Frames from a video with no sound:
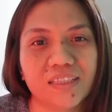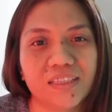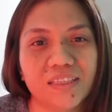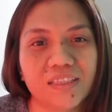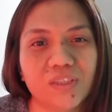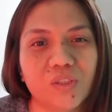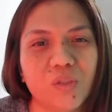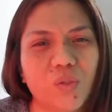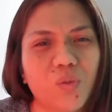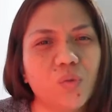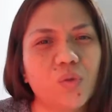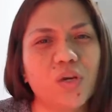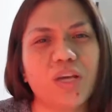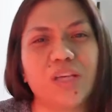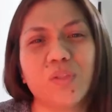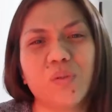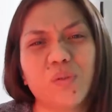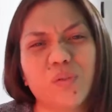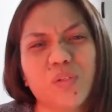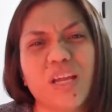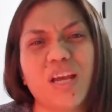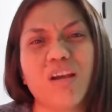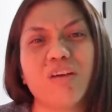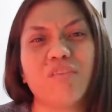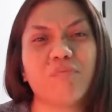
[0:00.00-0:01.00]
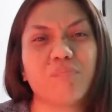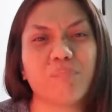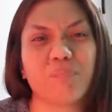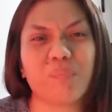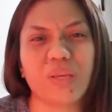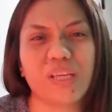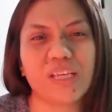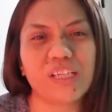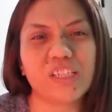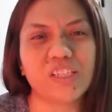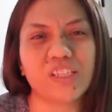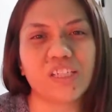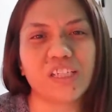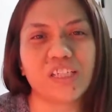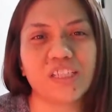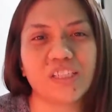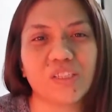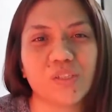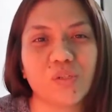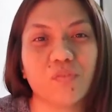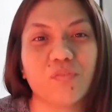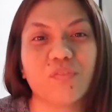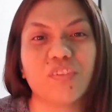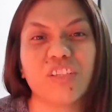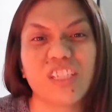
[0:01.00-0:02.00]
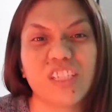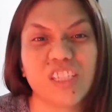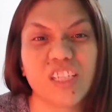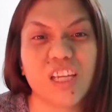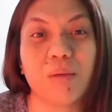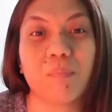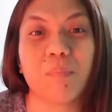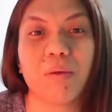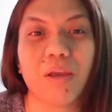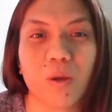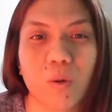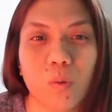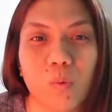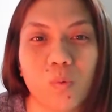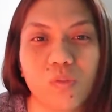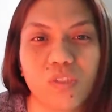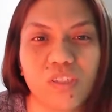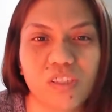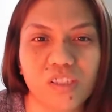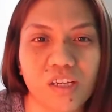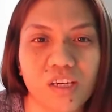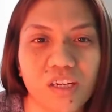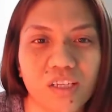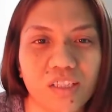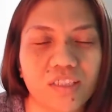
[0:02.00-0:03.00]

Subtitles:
you know, I don't have patience of teaching my own son.